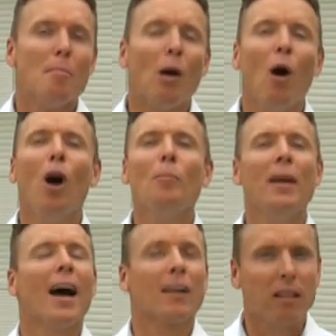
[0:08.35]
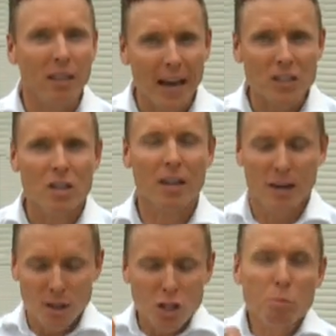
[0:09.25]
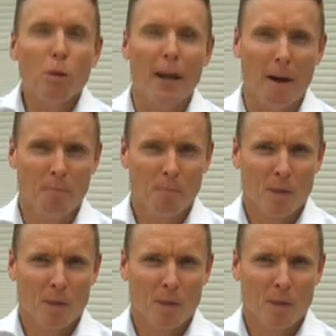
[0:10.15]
Behind me, a classic splitter.